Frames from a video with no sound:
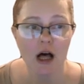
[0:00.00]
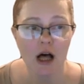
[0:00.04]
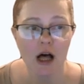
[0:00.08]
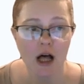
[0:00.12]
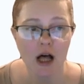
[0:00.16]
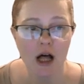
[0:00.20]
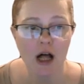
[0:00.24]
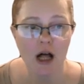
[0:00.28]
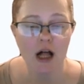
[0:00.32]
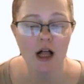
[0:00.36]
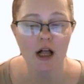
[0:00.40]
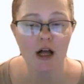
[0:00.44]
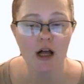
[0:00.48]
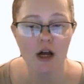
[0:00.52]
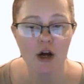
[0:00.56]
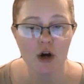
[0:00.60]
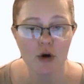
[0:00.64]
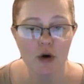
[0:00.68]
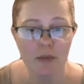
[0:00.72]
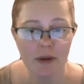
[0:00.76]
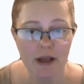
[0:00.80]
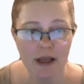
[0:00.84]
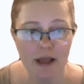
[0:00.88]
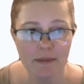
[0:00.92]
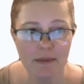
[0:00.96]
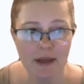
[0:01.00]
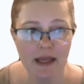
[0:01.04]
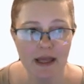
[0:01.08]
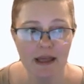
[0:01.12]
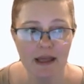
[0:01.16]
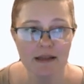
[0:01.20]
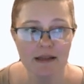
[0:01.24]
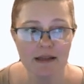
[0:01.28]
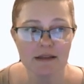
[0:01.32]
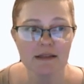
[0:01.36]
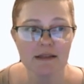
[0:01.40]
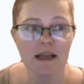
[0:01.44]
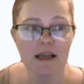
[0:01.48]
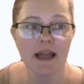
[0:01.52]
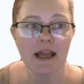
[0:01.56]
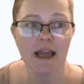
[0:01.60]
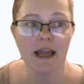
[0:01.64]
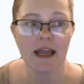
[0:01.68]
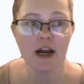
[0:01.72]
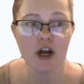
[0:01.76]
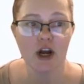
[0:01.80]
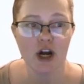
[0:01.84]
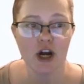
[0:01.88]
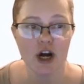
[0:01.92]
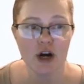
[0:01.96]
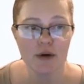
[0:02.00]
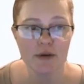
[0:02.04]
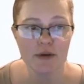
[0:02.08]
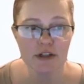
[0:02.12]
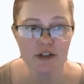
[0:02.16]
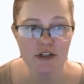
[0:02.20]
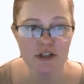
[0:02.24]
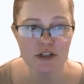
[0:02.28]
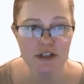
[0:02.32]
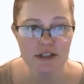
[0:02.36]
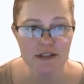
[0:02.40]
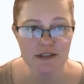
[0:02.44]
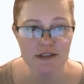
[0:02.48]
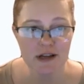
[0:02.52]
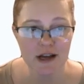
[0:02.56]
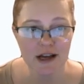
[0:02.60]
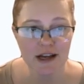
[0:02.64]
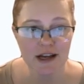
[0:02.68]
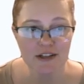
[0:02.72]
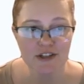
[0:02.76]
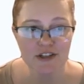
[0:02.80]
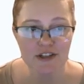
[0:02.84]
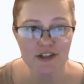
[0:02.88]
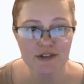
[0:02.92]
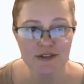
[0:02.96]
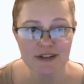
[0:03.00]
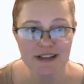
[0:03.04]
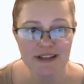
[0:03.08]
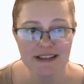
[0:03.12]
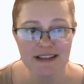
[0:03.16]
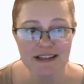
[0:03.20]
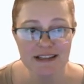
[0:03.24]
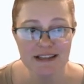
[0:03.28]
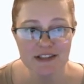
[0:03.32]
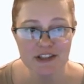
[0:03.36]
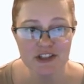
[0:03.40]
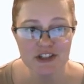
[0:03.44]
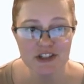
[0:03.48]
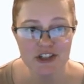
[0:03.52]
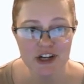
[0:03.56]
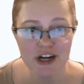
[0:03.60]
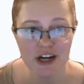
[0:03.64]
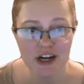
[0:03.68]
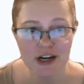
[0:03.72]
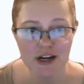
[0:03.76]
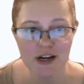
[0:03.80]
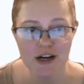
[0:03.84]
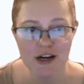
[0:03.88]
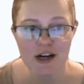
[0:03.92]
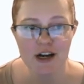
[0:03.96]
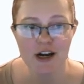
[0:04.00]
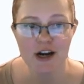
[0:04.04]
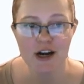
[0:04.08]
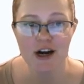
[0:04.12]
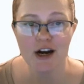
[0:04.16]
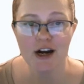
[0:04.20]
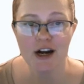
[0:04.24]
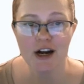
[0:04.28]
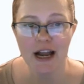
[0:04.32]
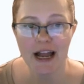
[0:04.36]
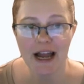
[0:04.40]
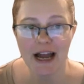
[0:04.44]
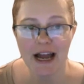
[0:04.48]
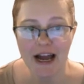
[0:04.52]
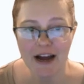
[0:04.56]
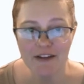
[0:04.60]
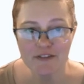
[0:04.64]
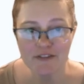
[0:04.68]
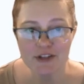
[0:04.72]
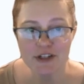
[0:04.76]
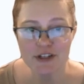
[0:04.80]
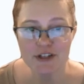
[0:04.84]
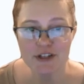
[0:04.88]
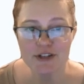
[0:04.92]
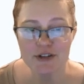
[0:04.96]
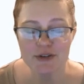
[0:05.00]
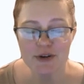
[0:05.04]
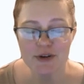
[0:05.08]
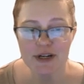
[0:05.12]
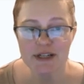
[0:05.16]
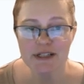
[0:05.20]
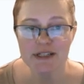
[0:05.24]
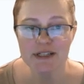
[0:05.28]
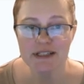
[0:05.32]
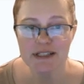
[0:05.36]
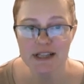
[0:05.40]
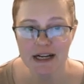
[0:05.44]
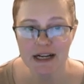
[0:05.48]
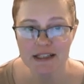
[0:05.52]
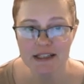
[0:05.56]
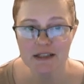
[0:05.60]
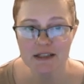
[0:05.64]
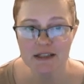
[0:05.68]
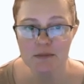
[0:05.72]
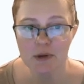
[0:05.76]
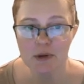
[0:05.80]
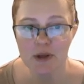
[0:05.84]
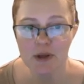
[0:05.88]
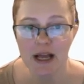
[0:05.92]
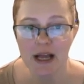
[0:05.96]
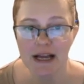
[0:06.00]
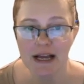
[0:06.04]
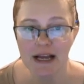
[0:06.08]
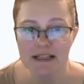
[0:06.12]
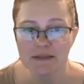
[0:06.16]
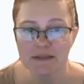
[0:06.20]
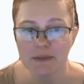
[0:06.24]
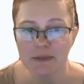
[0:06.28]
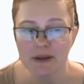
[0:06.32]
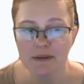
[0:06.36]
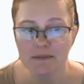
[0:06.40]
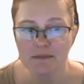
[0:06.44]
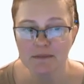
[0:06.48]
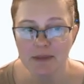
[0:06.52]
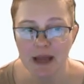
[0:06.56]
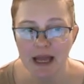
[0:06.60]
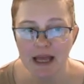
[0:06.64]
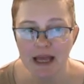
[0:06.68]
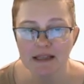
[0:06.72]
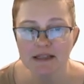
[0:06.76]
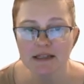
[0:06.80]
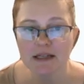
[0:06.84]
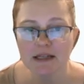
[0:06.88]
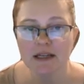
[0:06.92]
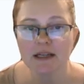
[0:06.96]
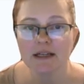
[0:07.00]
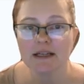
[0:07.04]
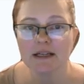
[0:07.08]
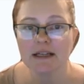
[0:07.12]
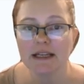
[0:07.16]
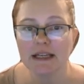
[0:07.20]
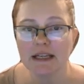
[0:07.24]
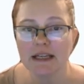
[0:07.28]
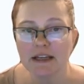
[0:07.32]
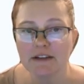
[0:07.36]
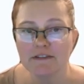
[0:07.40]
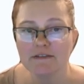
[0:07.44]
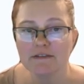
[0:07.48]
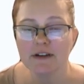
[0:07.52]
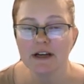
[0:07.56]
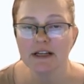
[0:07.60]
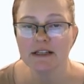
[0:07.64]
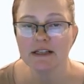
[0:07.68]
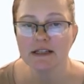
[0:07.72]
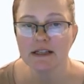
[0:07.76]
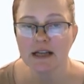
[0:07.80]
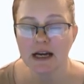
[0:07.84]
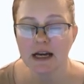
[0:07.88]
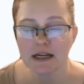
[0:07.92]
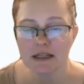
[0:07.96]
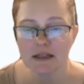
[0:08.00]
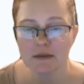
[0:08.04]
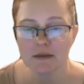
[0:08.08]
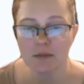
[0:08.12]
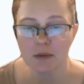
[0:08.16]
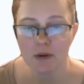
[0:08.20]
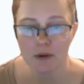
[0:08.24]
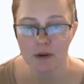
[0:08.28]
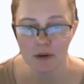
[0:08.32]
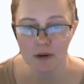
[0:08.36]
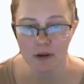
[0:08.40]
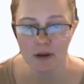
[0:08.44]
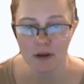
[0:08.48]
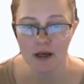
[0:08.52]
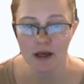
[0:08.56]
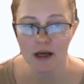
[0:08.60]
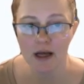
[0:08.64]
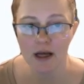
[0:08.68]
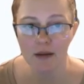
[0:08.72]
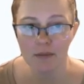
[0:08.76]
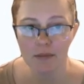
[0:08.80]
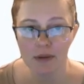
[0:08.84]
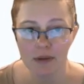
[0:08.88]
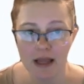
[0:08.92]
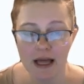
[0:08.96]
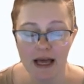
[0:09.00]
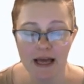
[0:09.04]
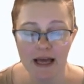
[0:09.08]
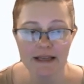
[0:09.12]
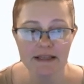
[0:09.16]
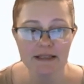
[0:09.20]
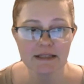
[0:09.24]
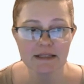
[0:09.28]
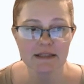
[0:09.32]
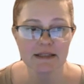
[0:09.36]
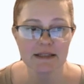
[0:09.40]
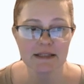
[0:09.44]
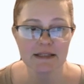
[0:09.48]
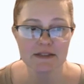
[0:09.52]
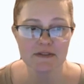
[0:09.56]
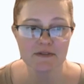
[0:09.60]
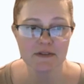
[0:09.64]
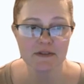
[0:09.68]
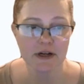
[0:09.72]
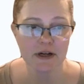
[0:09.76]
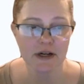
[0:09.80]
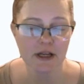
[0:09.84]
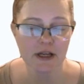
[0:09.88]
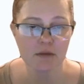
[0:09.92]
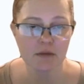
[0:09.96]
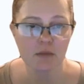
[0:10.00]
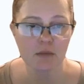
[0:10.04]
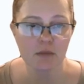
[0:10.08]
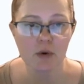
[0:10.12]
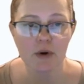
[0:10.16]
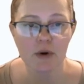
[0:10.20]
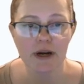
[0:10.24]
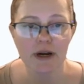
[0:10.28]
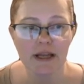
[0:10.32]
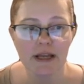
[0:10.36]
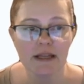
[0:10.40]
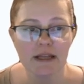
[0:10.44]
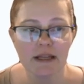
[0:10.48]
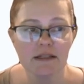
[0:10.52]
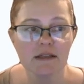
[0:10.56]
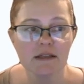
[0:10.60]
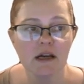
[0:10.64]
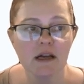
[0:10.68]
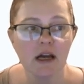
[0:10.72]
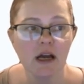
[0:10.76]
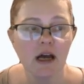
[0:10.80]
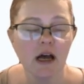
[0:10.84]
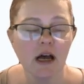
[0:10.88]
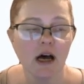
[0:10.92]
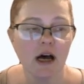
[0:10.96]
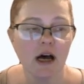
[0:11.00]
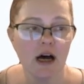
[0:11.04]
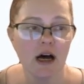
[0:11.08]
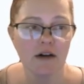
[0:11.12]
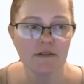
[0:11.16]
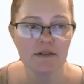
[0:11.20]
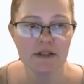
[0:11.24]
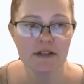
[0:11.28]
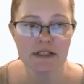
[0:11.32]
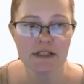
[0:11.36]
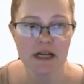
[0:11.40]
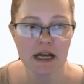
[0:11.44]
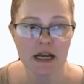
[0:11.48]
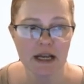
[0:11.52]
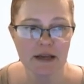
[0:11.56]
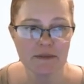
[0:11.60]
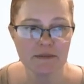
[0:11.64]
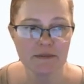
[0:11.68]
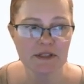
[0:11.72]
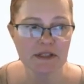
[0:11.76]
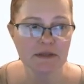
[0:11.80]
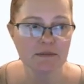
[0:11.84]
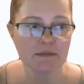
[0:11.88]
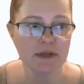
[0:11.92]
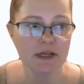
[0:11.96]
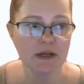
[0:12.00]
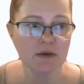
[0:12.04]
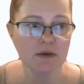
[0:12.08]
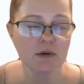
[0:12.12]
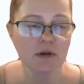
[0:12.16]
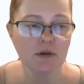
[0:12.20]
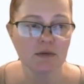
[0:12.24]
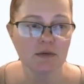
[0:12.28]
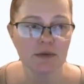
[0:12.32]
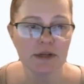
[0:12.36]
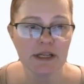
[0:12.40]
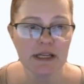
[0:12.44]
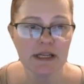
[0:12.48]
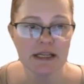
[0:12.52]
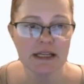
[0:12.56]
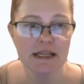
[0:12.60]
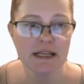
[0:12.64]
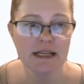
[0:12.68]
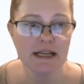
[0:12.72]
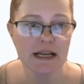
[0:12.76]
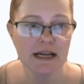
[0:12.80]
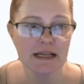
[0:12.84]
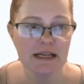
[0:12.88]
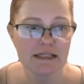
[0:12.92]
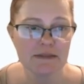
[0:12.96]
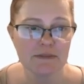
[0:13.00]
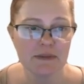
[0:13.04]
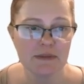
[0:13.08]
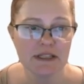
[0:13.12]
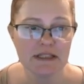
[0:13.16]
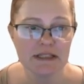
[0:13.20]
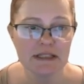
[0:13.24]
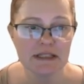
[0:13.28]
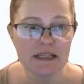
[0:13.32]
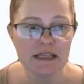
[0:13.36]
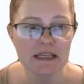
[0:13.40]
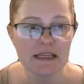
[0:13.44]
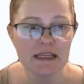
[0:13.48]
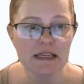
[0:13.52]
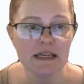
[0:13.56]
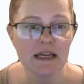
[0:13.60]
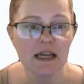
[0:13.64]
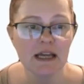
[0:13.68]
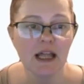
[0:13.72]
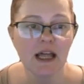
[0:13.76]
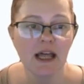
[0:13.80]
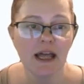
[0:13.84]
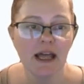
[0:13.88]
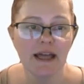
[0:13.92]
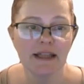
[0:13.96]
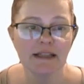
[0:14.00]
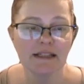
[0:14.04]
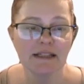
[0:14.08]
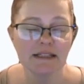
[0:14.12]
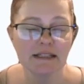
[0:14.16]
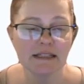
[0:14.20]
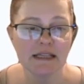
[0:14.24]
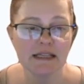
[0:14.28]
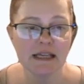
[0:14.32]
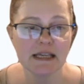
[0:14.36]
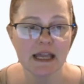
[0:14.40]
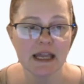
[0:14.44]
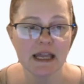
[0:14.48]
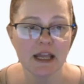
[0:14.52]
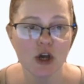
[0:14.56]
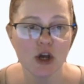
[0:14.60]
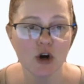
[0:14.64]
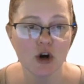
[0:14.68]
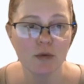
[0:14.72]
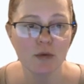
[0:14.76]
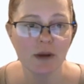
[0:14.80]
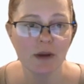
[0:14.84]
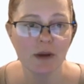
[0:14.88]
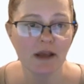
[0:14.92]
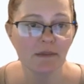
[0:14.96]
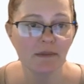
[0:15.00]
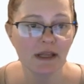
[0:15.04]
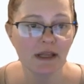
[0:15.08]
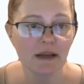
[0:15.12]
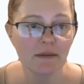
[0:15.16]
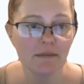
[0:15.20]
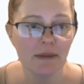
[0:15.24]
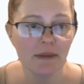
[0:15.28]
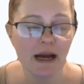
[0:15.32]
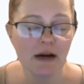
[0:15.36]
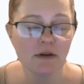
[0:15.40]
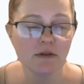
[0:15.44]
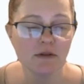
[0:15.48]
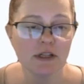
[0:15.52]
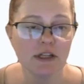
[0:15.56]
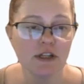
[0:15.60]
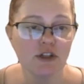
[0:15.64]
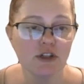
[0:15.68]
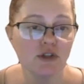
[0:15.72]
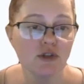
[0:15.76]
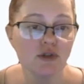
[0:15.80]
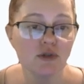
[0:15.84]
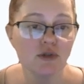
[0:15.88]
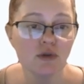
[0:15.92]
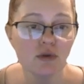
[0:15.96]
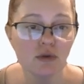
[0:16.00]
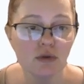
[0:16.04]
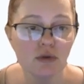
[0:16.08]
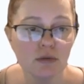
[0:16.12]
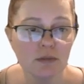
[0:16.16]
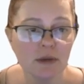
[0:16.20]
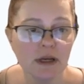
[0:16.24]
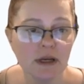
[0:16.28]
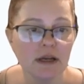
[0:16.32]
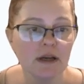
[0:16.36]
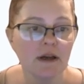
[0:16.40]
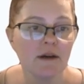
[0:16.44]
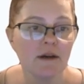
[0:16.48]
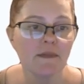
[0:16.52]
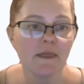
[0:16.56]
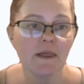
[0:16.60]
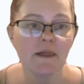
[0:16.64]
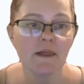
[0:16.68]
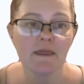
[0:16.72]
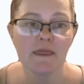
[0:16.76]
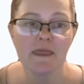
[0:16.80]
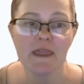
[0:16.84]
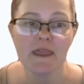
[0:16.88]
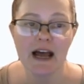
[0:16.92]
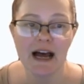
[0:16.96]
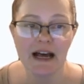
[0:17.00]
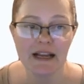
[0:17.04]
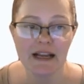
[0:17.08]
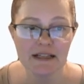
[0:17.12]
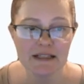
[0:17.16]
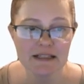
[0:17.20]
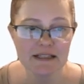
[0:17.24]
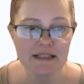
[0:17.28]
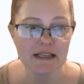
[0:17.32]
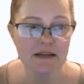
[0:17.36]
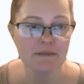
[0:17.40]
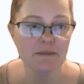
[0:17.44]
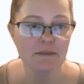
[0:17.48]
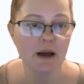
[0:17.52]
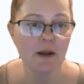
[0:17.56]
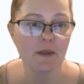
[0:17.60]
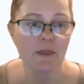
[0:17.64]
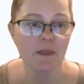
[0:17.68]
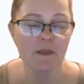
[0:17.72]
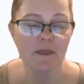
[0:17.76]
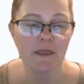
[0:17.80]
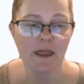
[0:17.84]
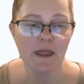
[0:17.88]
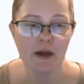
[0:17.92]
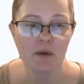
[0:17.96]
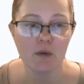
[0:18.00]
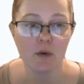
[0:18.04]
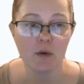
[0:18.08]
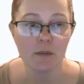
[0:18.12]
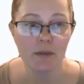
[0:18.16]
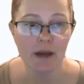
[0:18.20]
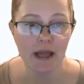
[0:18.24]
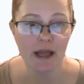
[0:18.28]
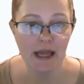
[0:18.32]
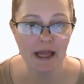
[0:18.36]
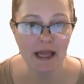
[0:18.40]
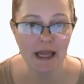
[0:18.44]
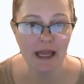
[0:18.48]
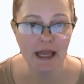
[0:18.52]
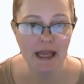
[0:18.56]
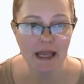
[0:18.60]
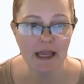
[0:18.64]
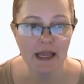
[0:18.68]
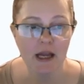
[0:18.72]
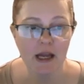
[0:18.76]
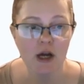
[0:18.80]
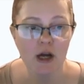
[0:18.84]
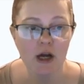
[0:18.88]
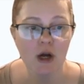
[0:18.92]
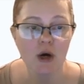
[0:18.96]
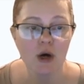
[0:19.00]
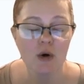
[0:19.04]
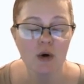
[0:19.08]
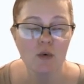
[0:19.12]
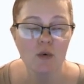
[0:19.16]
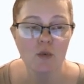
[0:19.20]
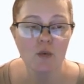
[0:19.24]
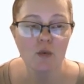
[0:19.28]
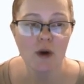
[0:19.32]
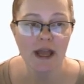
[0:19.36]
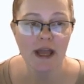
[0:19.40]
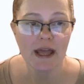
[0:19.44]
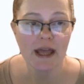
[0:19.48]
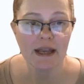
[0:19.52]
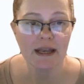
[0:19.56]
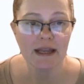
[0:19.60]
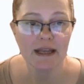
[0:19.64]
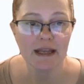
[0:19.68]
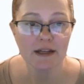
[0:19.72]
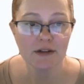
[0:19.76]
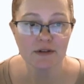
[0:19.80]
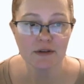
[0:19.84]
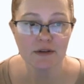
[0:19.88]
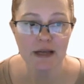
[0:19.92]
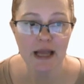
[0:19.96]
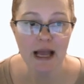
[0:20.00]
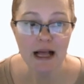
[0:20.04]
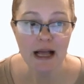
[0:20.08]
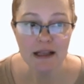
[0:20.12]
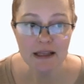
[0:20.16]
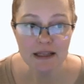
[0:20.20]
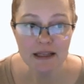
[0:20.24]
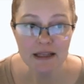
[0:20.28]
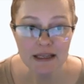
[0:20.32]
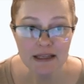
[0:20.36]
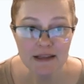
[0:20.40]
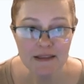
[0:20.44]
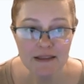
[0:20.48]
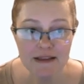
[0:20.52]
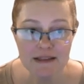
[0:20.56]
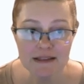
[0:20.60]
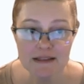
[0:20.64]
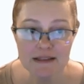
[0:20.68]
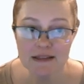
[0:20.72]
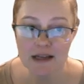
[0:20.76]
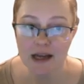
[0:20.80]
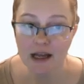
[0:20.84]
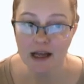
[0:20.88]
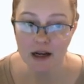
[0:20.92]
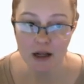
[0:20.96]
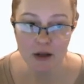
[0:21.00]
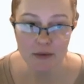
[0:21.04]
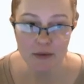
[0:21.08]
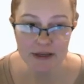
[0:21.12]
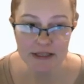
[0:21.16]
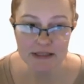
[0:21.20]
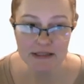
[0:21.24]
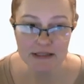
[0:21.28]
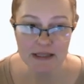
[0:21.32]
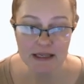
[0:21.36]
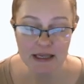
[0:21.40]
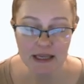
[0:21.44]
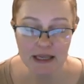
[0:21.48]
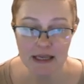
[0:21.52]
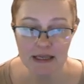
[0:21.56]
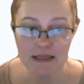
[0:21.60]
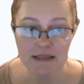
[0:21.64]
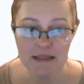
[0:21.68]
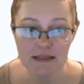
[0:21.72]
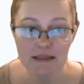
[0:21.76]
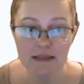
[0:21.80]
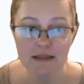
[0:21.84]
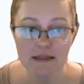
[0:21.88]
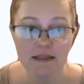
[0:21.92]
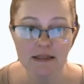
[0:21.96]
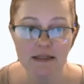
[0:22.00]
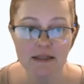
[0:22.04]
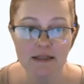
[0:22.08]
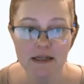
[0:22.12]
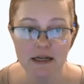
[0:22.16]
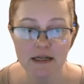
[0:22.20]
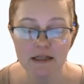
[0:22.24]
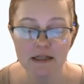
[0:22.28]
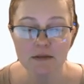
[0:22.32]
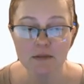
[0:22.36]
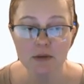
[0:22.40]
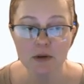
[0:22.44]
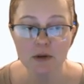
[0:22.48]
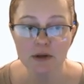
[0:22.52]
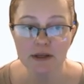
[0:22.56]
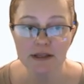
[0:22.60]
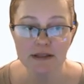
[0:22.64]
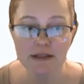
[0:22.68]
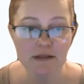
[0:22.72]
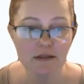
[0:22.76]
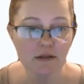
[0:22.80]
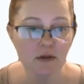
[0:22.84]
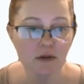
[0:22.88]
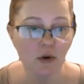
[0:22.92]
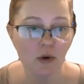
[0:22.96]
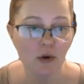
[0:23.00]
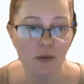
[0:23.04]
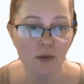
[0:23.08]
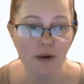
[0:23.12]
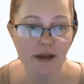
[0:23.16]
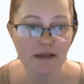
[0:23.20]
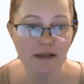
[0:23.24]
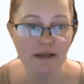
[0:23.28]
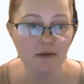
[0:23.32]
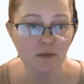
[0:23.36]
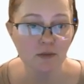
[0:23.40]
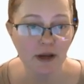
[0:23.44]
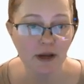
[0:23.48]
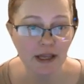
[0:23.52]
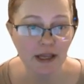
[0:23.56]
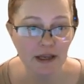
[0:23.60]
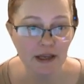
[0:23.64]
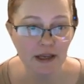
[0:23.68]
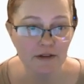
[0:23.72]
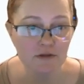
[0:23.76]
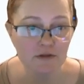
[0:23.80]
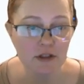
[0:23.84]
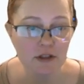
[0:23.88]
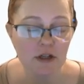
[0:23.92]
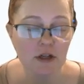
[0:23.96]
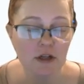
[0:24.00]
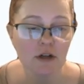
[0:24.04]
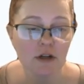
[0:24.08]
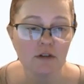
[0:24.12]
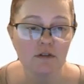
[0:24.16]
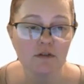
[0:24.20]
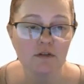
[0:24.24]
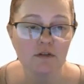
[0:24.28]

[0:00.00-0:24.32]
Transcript: All copayment and co-insurance costs shown in this chart are after your deductible has been met. If a deductible applies, that's very important. Oftentimes, somebody will read an SBC and see a copayment amount and assume that that is the amount that they will pay, when in reality, that's not always the case. The deductible isn't always waived